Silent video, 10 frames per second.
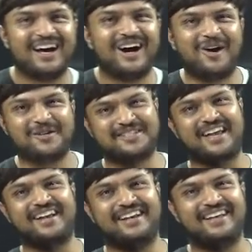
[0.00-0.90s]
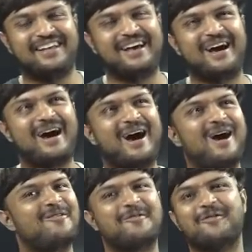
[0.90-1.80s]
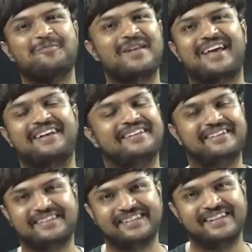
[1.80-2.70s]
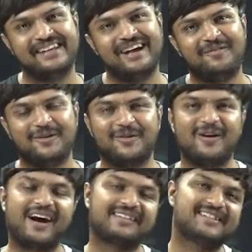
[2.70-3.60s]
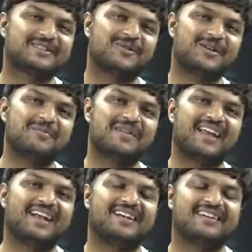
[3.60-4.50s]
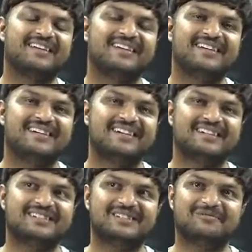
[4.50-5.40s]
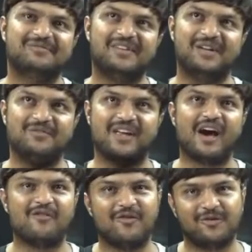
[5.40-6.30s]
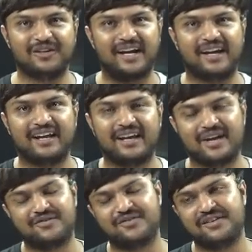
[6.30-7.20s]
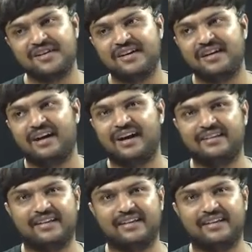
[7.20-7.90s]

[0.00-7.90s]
outside our own planet Earth. We know Earth is the only planet where we have found life, and there